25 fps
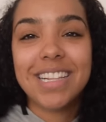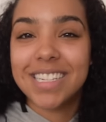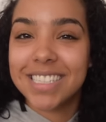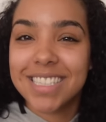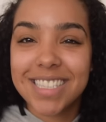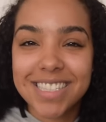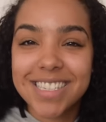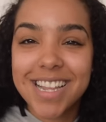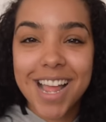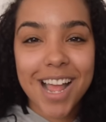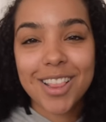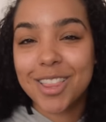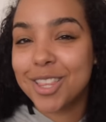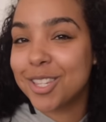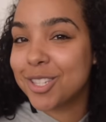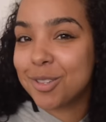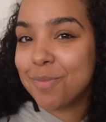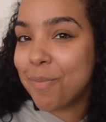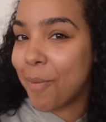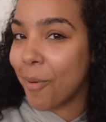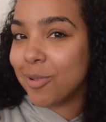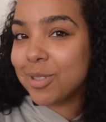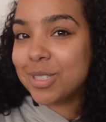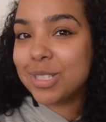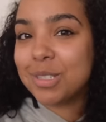This is not
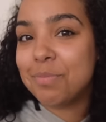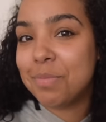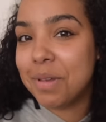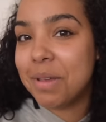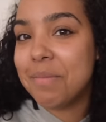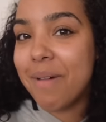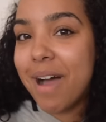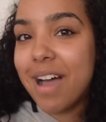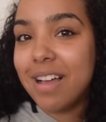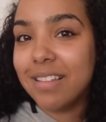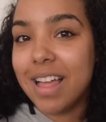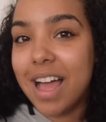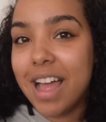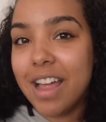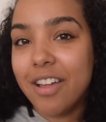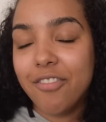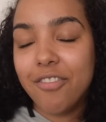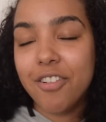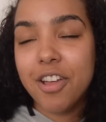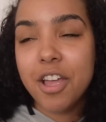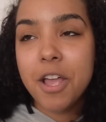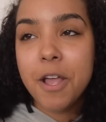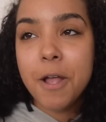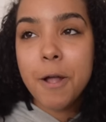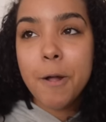supposed to be my life.